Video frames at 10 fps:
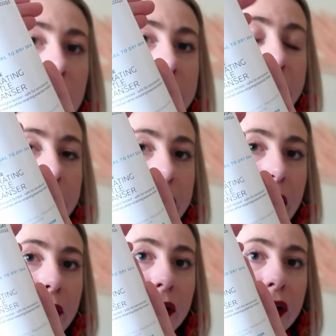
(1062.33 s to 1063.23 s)
There we
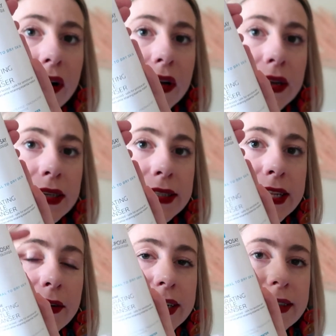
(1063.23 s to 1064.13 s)
go.
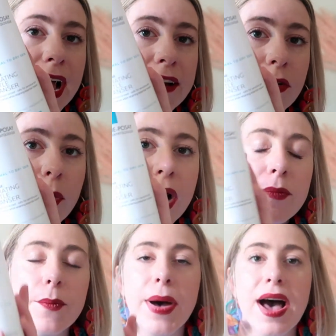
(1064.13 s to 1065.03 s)
So it's kind of a
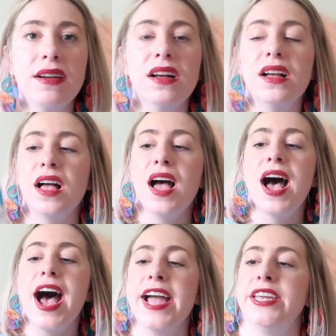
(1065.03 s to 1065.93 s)
pump bottle.
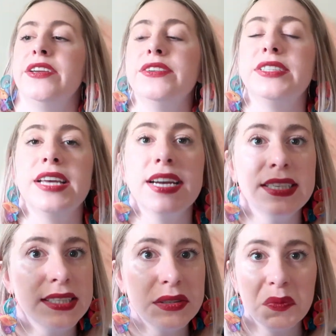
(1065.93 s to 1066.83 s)
I use
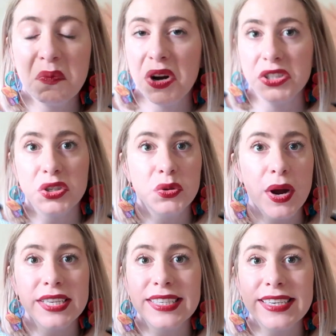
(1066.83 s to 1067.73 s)
this once or
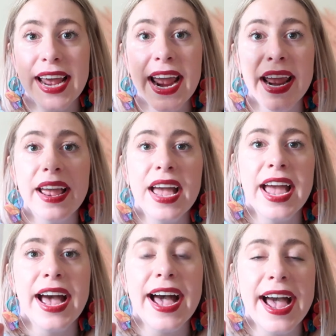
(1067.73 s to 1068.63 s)
twice a day.
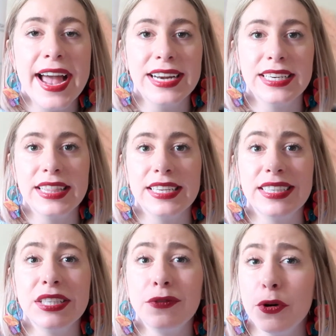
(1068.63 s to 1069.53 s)
And
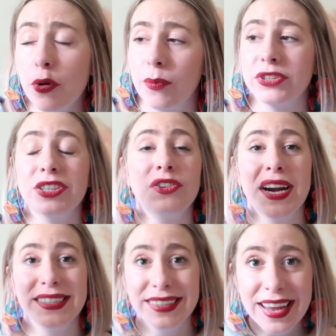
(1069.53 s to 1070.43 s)
this is for normal to
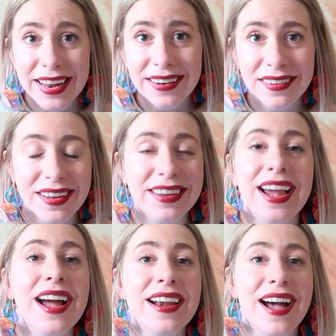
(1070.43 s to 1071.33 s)
dry skin.
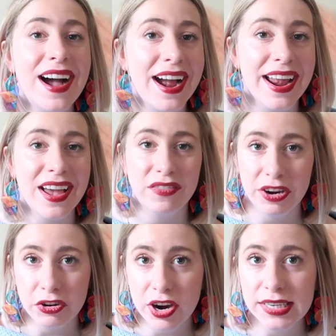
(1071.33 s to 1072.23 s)
Again, I have
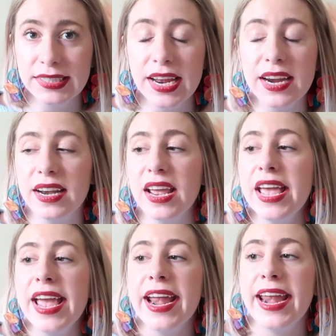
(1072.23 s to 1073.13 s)
very dry skin
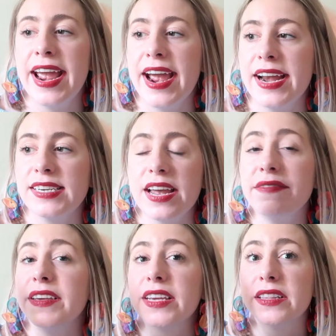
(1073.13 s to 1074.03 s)
and I
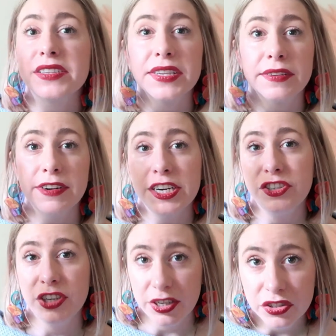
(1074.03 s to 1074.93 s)
feel like this is a very
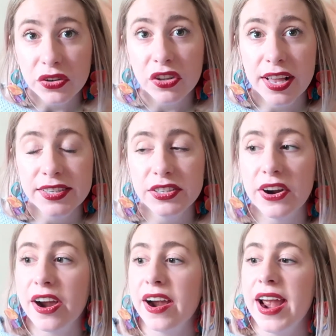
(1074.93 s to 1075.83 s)
gentle
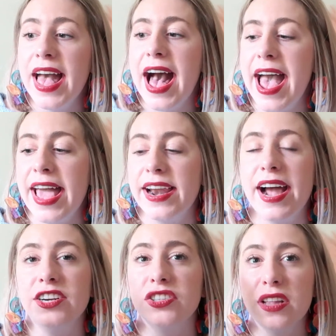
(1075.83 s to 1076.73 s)
cleanser and
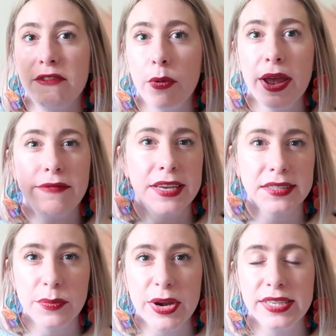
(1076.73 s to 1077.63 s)
I just love the way it
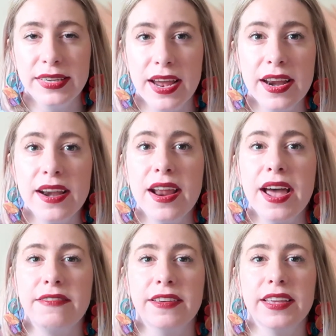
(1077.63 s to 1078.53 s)
feels on my skin.
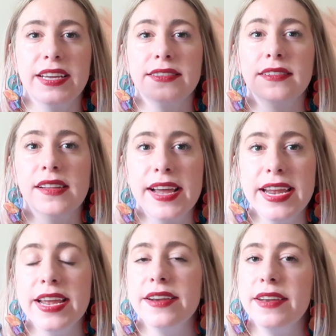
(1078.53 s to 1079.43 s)
I feel like it's
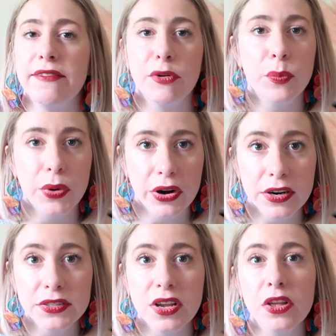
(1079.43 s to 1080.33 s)
light, it never
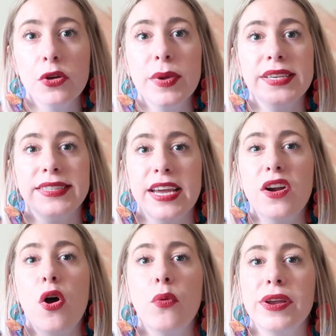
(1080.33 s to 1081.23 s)
burns, although my
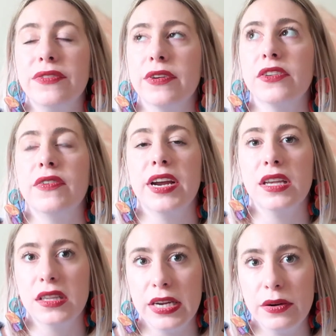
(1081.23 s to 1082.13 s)
skin always feels very
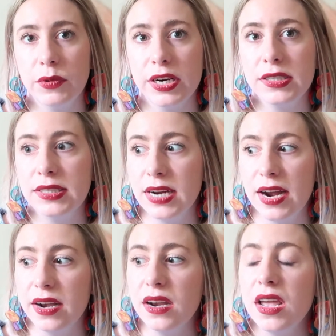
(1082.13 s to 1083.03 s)
clean when it's
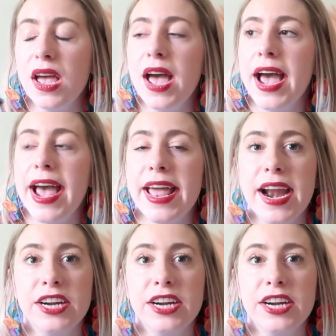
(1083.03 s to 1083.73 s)
done. And